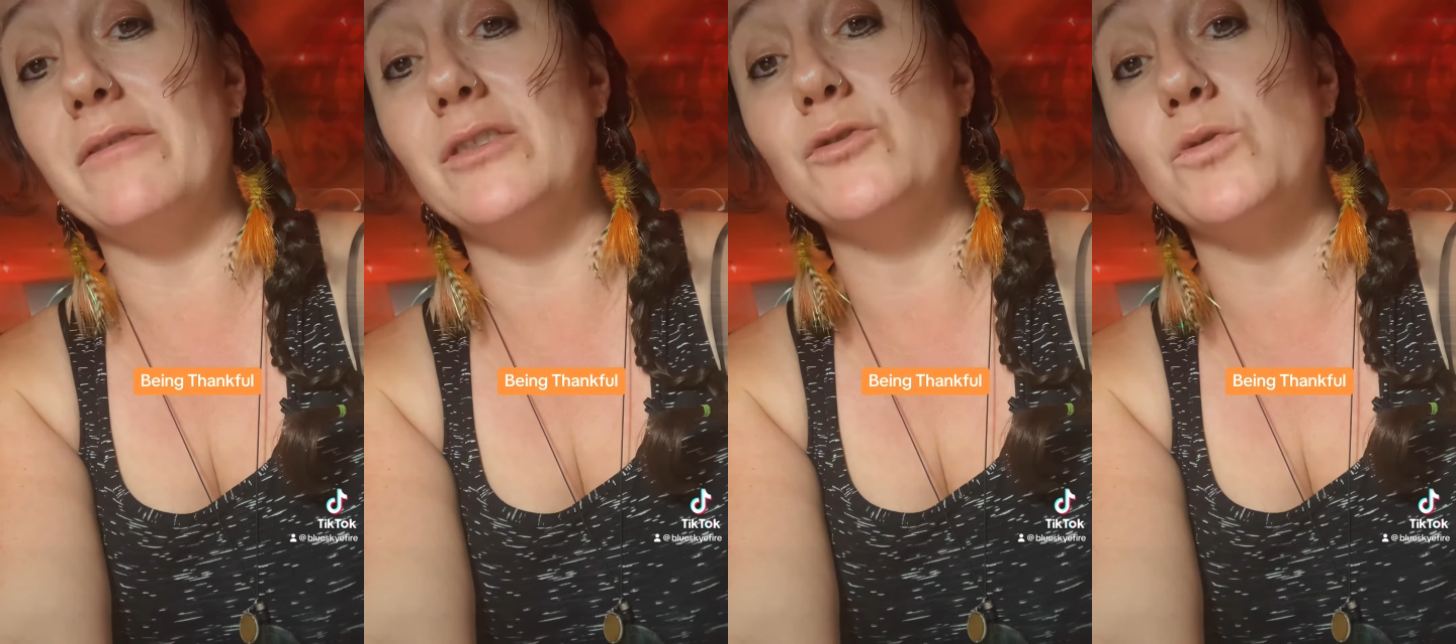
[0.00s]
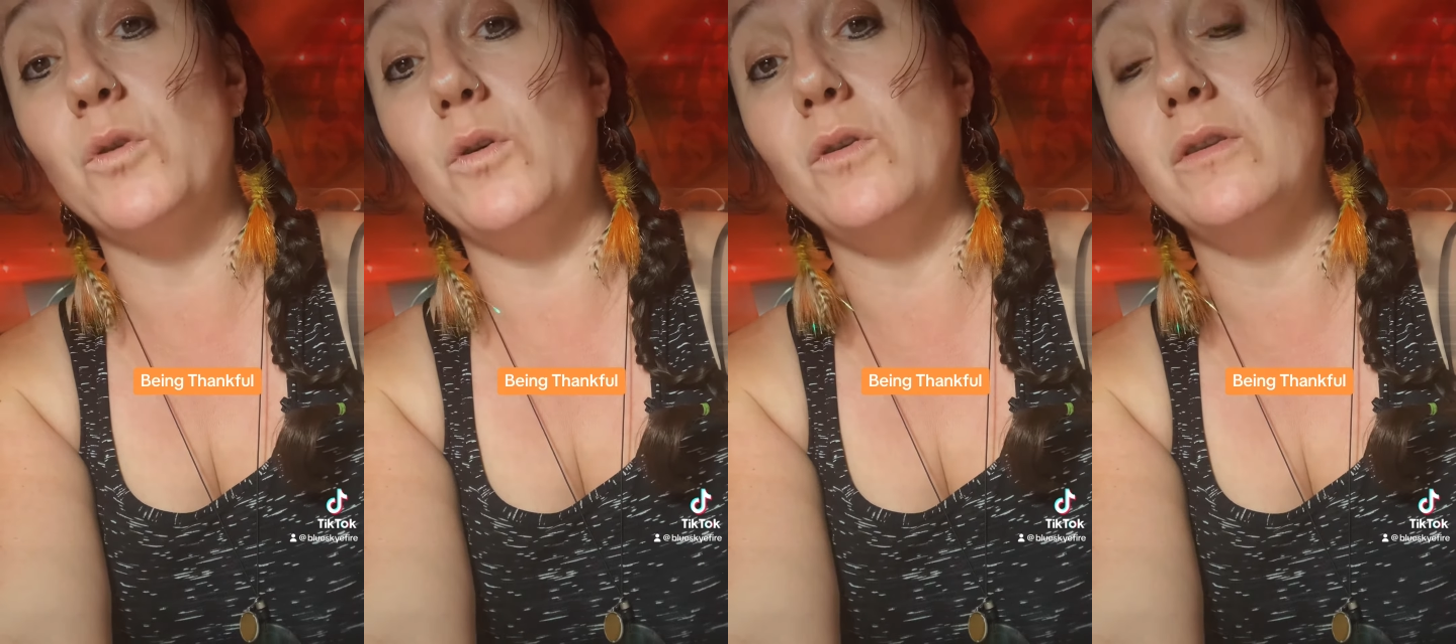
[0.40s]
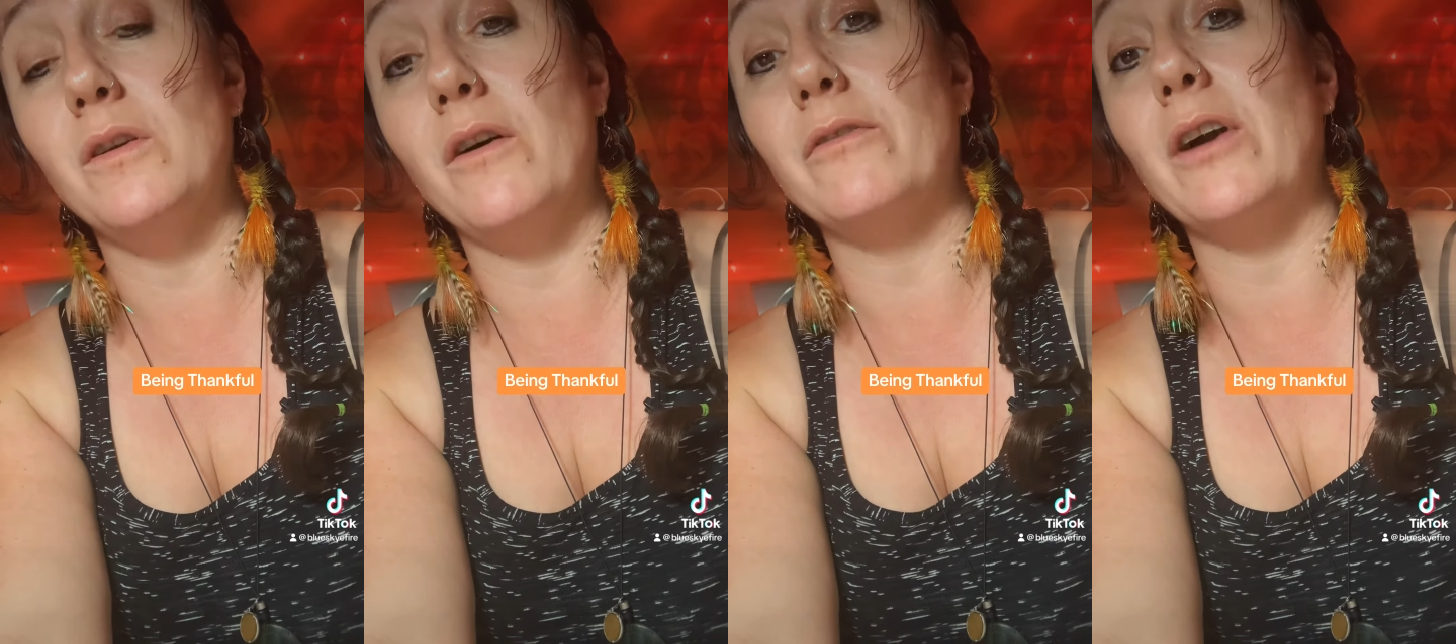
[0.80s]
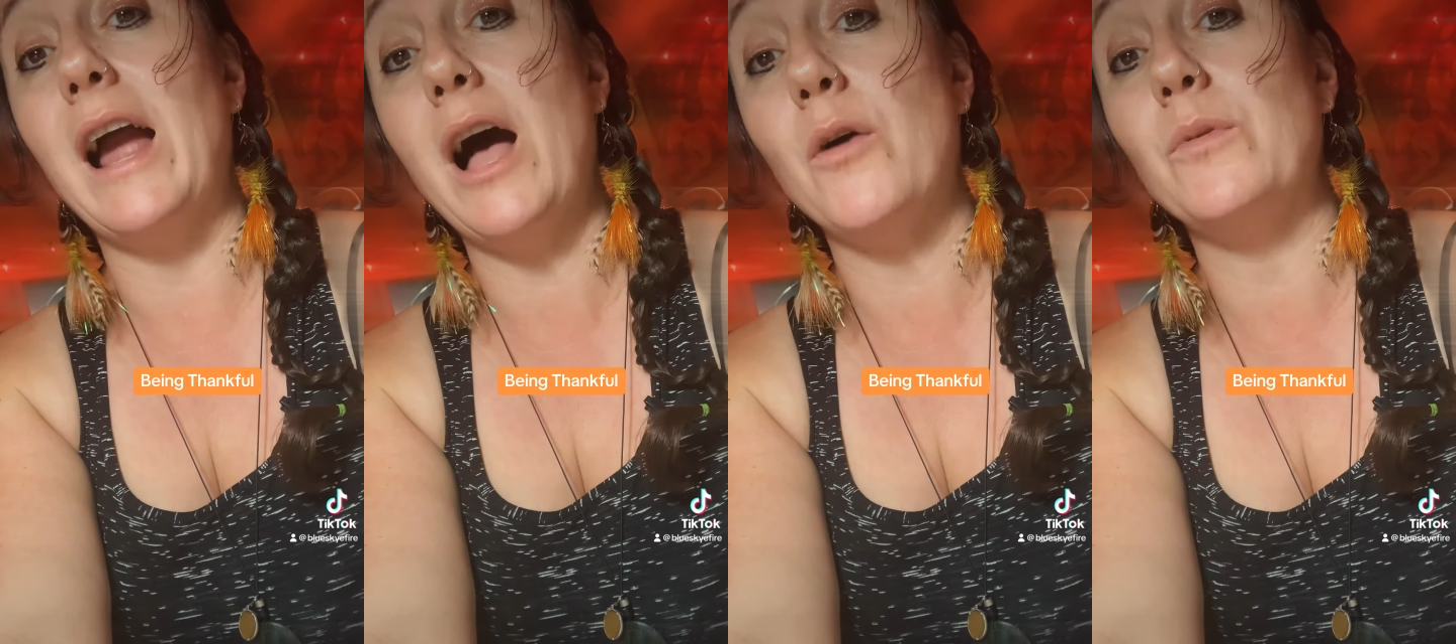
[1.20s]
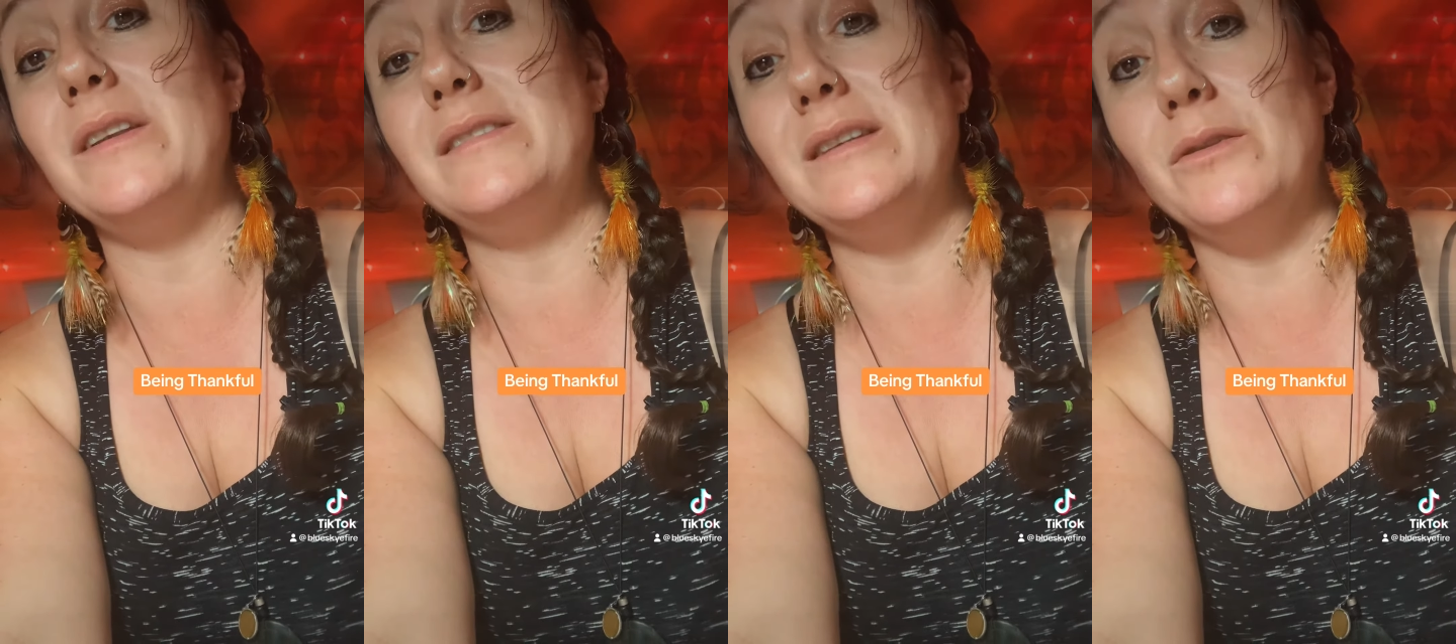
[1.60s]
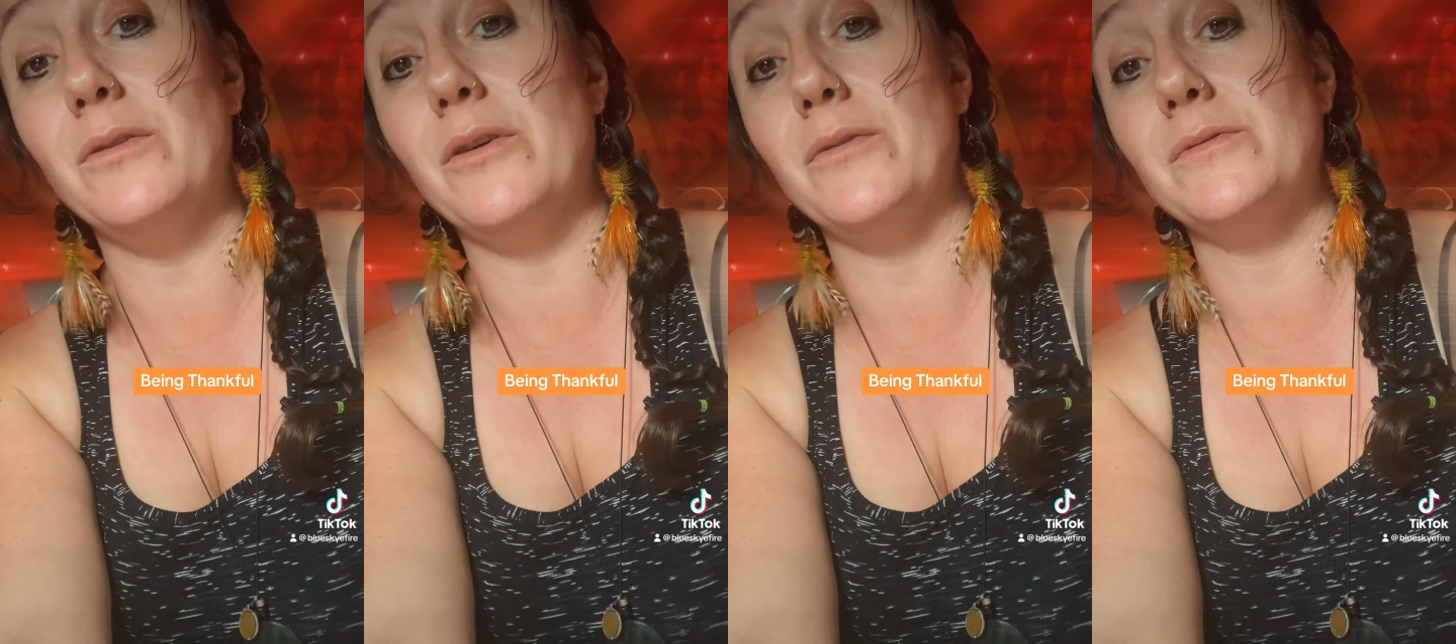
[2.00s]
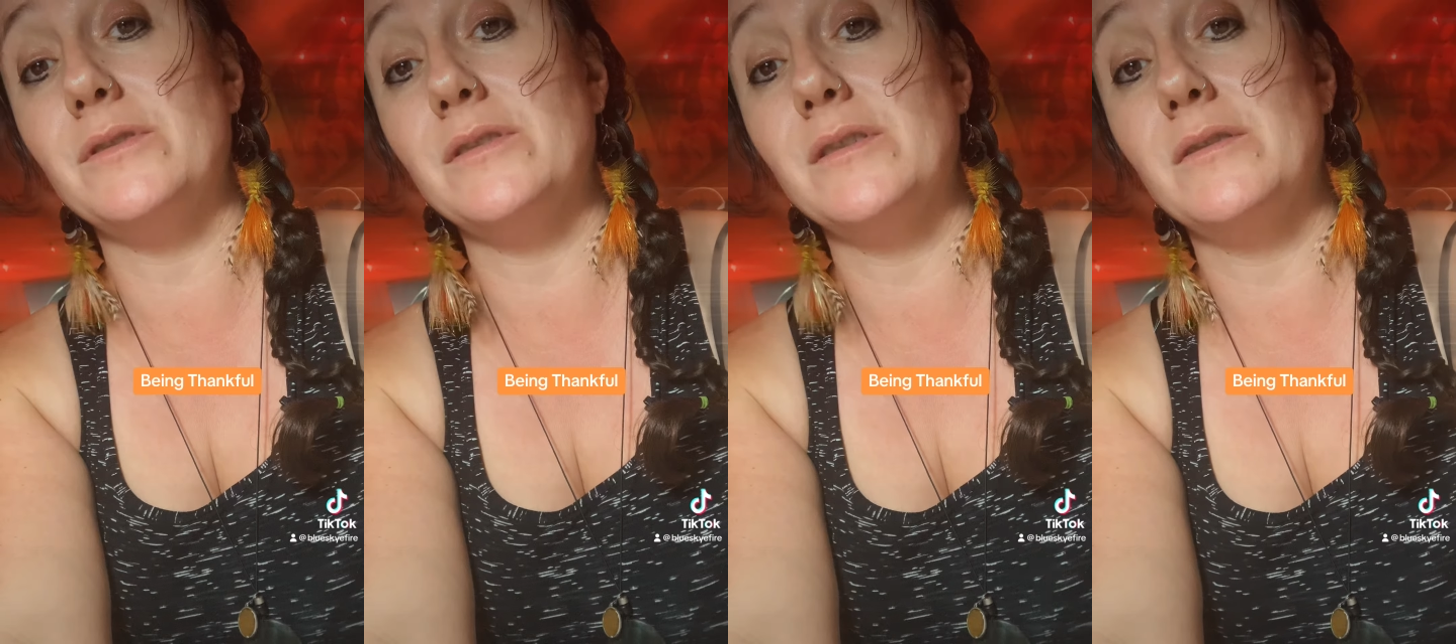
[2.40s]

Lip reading: control over how we deal those,